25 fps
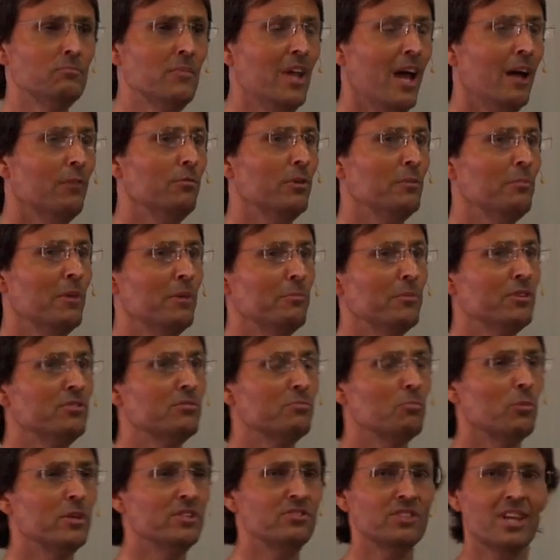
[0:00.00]
And remember,
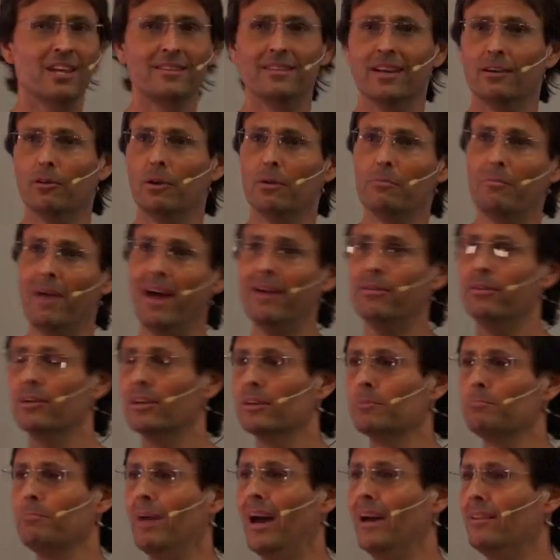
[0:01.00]
we said there are math
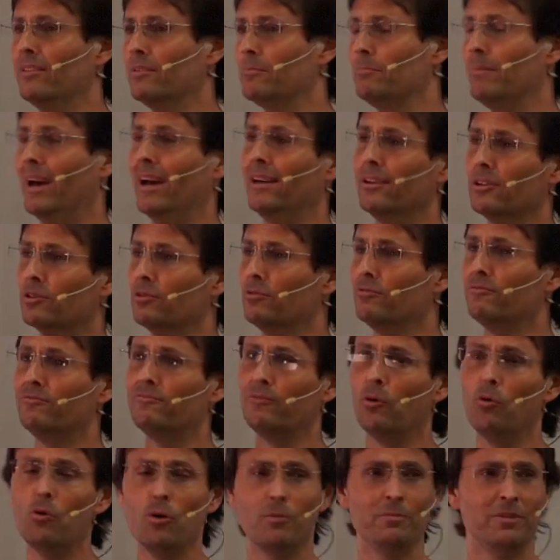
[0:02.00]
mathematical
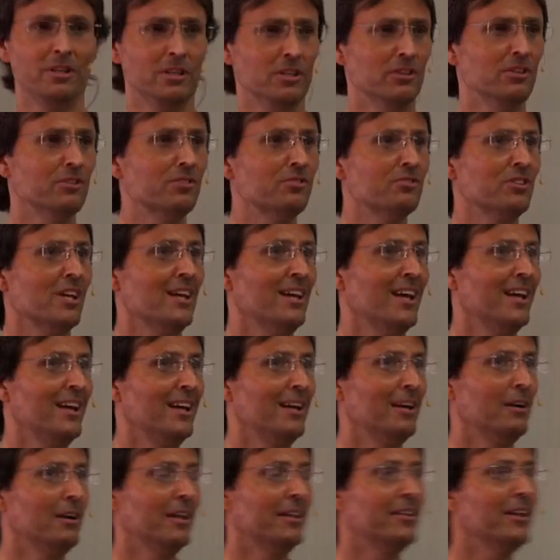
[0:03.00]
formulas
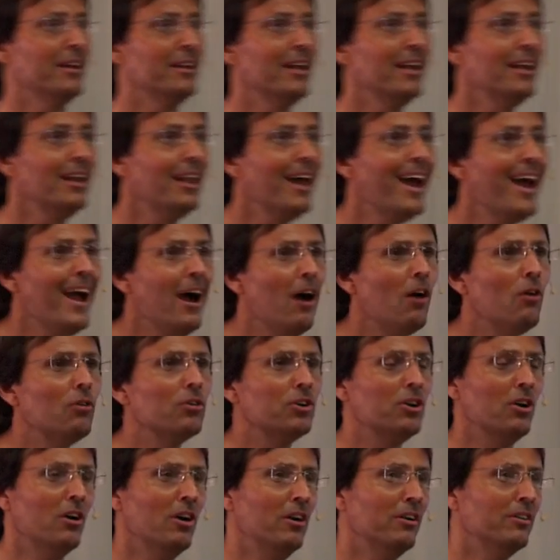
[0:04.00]
that allow
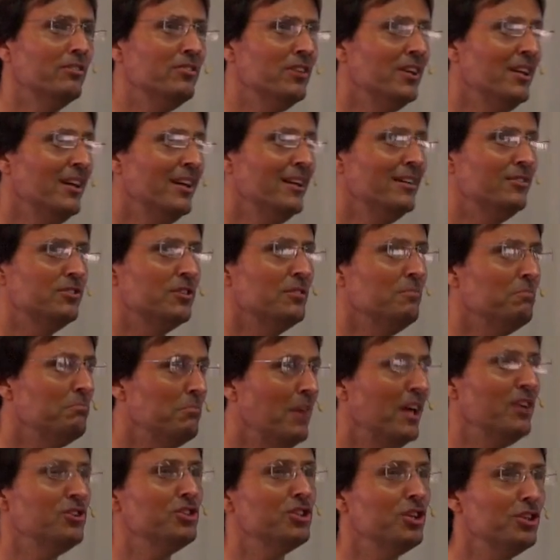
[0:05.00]
God to
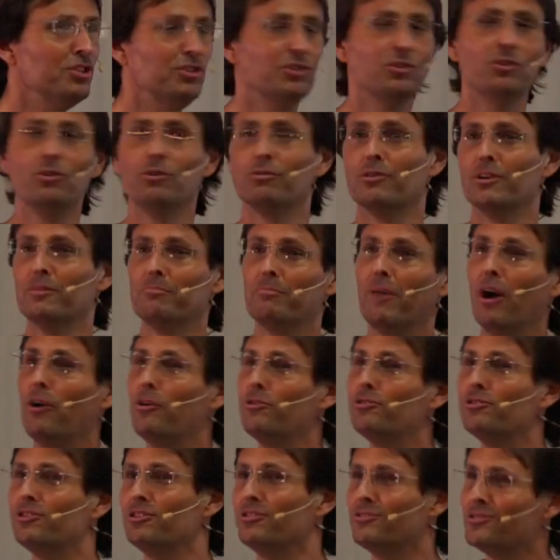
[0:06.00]
measure your
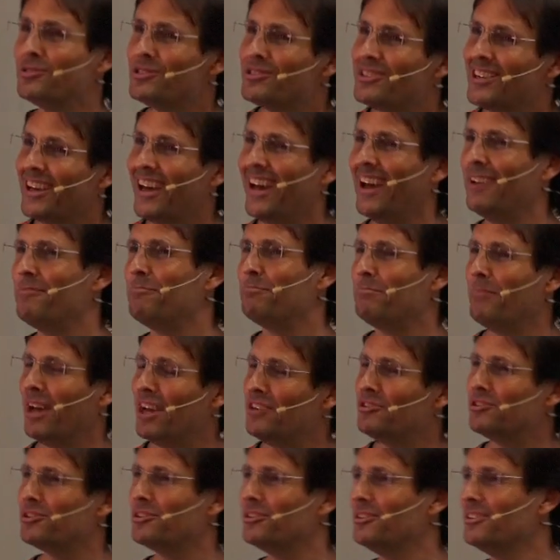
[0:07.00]
emotions and
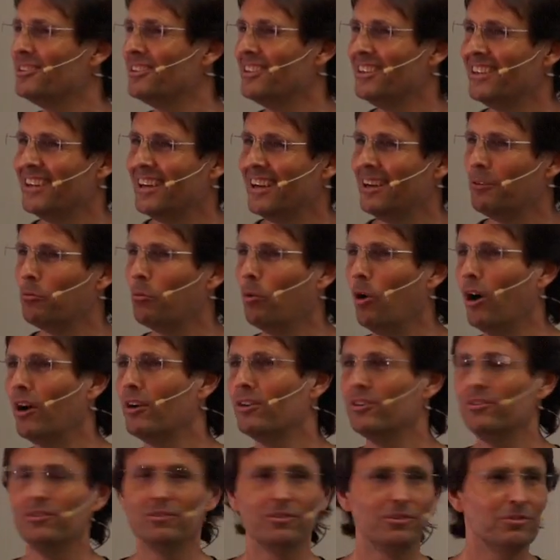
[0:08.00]
measure
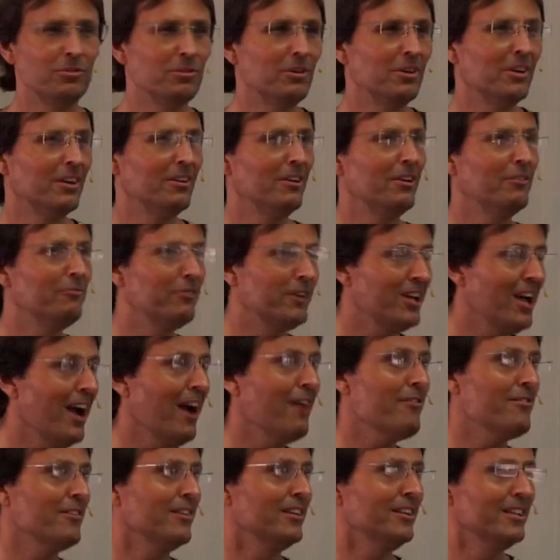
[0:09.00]
what you
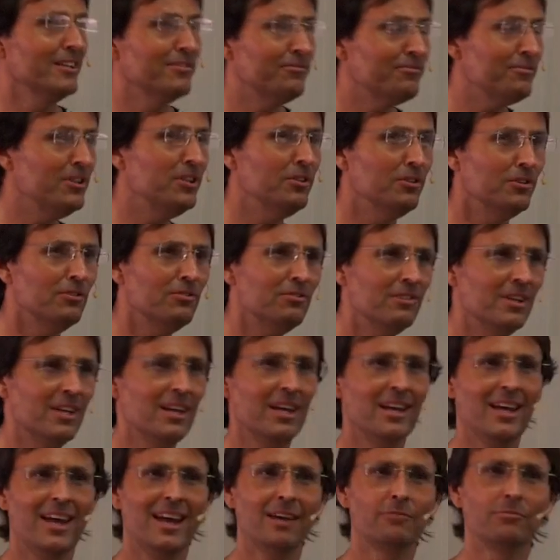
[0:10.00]
currently feel.
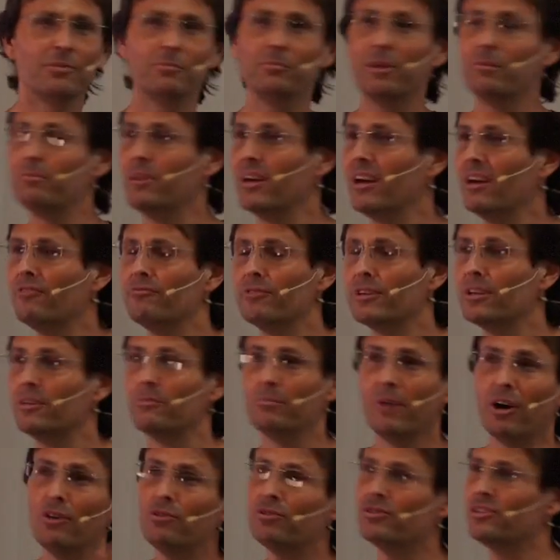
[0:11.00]
And remember, every
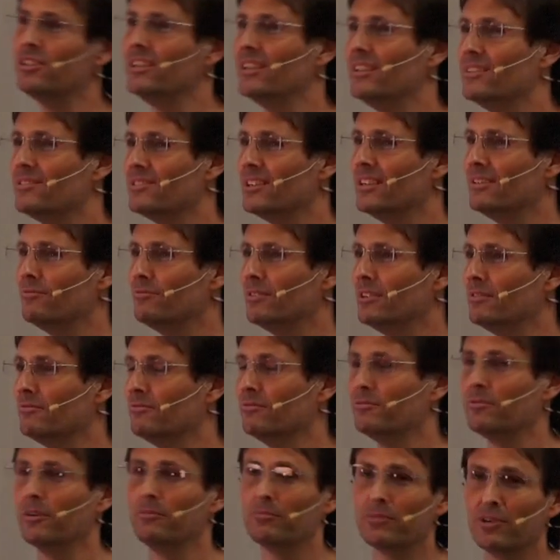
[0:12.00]
emotion is,
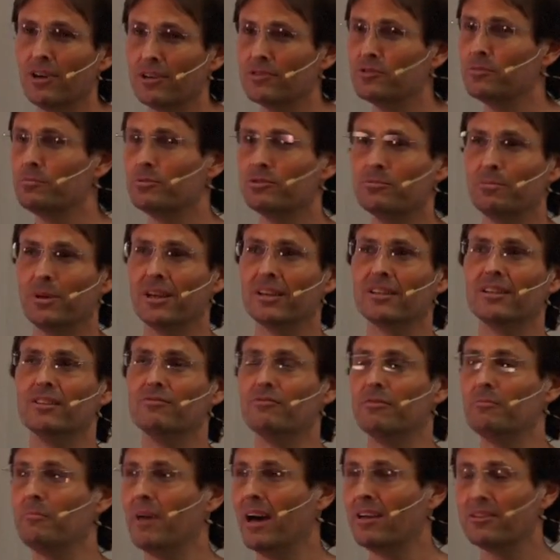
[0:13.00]
even from God's
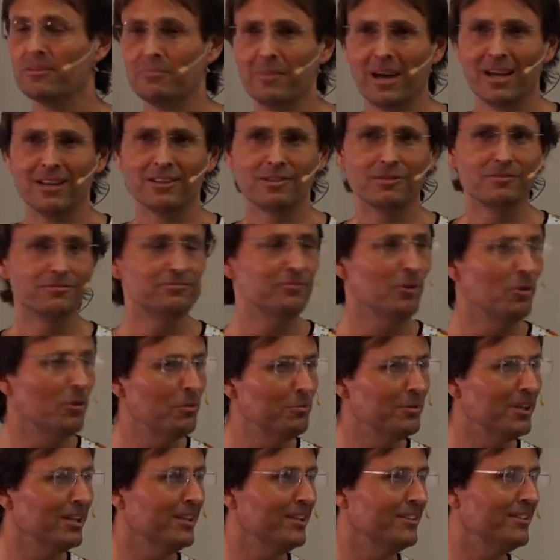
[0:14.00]
perspective, a mathematical
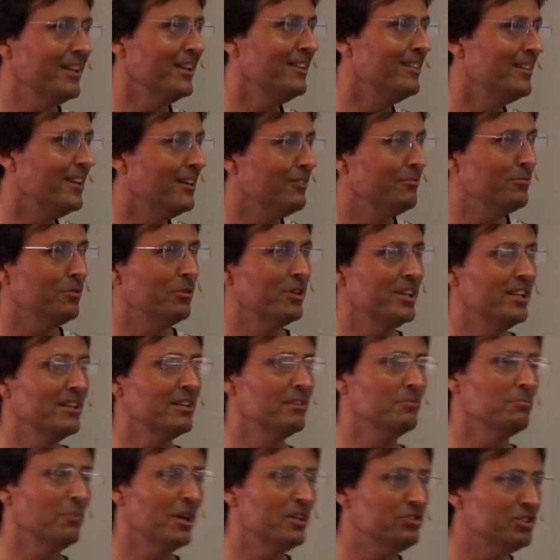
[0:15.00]
formula that therefore he
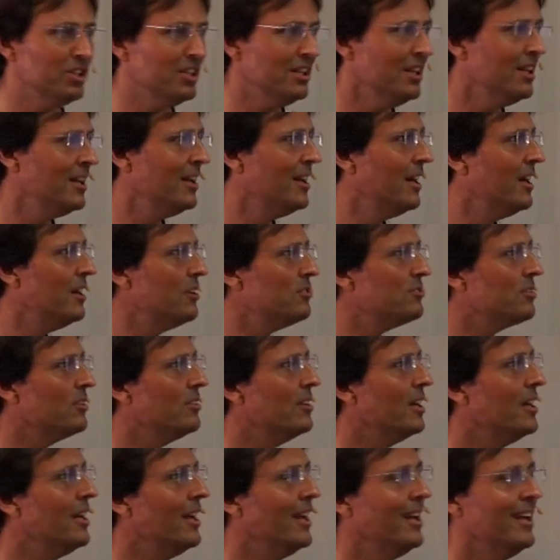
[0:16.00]
can measure.
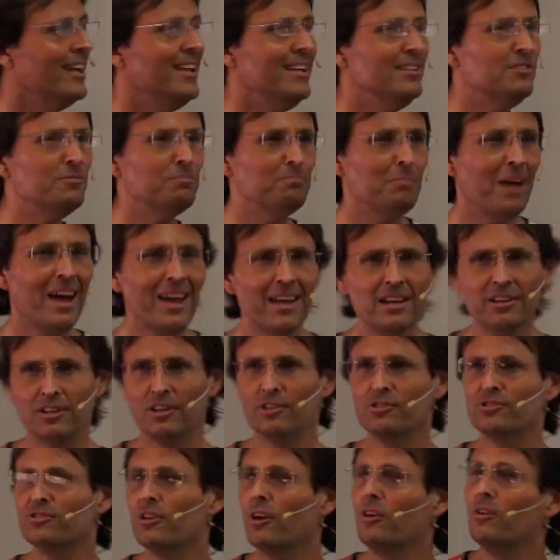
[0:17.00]
So he's made
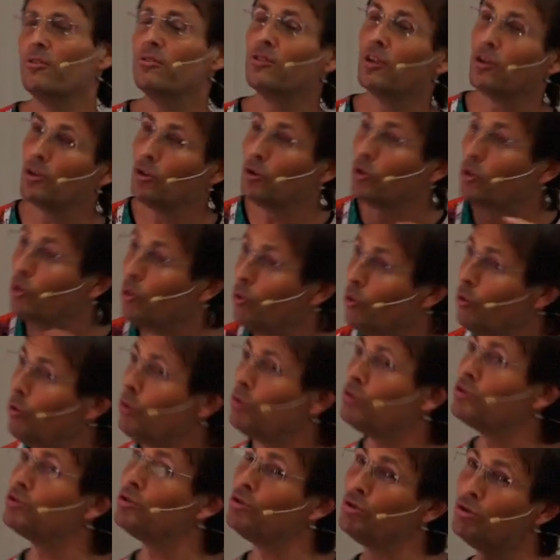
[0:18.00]
it so the
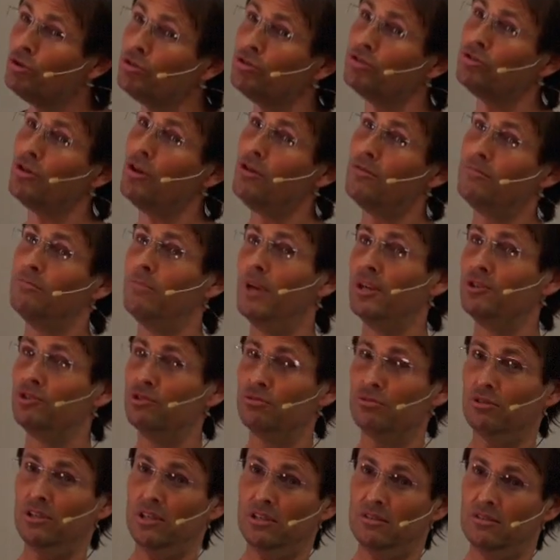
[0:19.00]
laws also
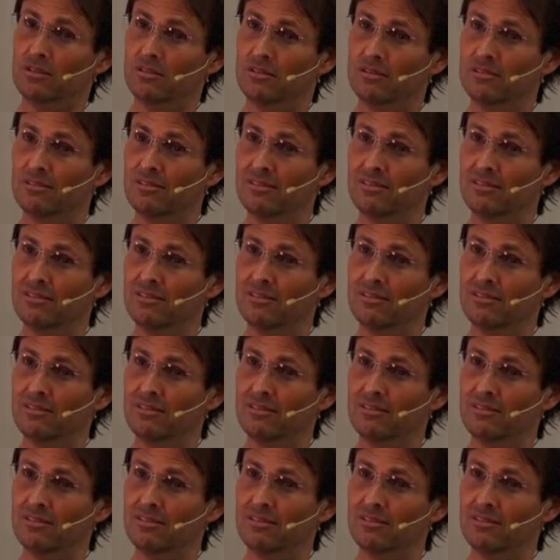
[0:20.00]
measure it.